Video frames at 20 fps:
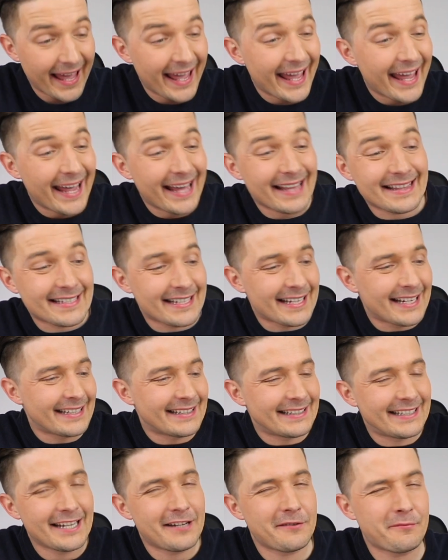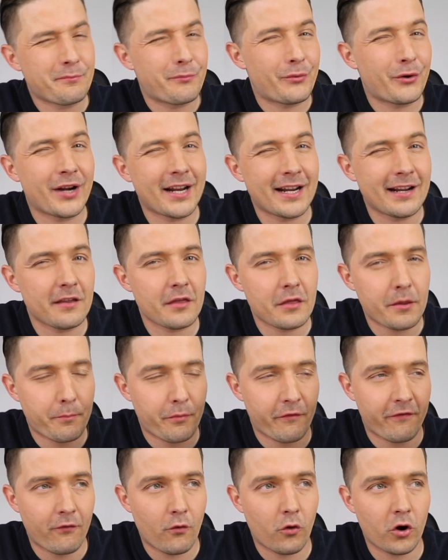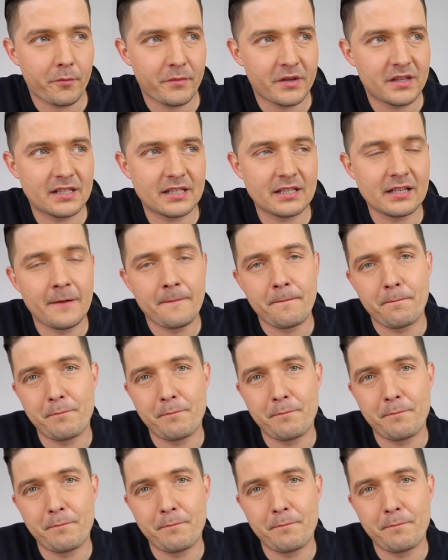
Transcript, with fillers: it didn't bring the performance